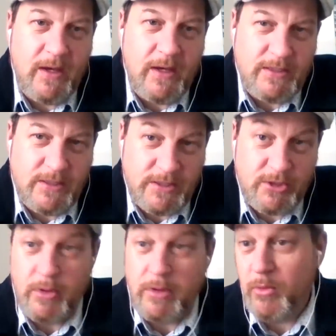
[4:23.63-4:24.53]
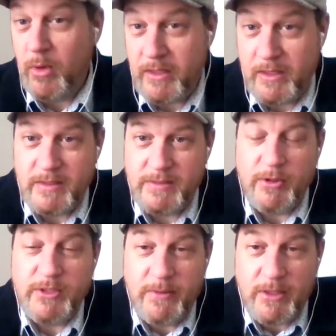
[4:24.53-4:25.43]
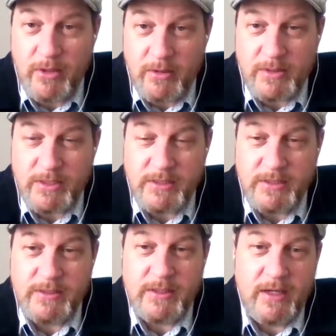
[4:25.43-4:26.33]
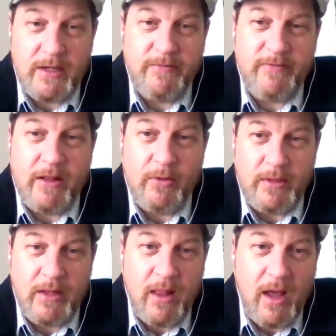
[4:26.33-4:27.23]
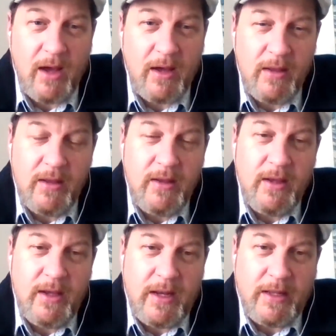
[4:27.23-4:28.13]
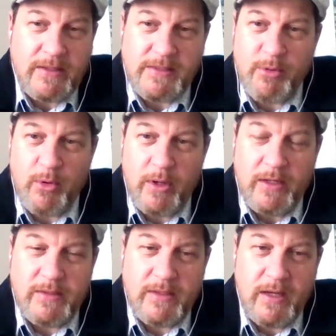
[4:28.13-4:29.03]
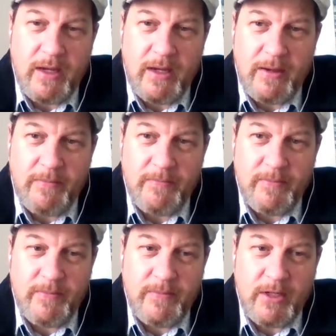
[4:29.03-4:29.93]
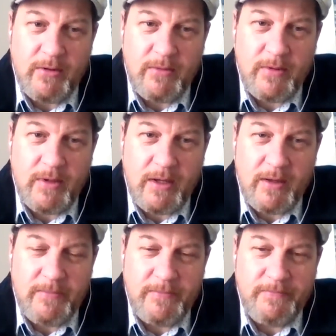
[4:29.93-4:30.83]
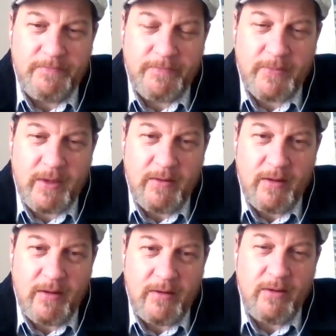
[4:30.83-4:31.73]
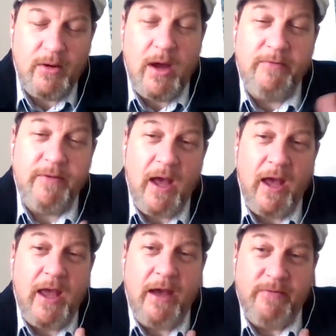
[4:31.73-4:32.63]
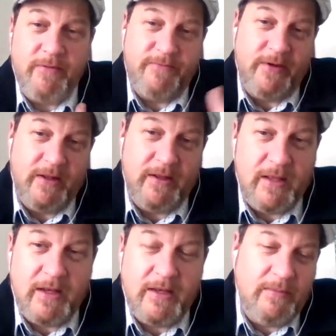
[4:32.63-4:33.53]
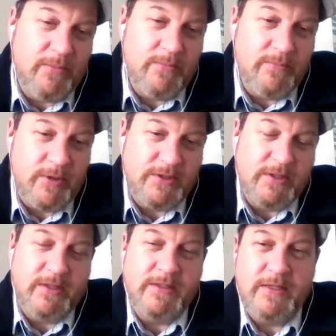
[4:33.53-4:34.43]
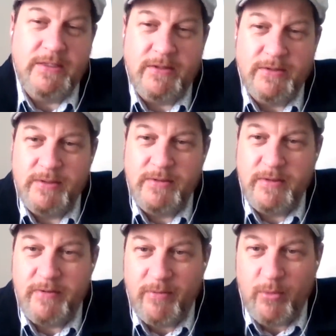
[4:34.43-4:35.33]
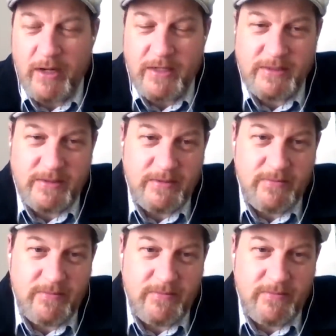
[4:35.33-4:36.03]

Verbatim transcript: uh, just doing what he's supposed to be doing, which is uh, following the law. And at this point, um, you know, uh, it, you know, I, I have the feeling that he personally sees there's different ways and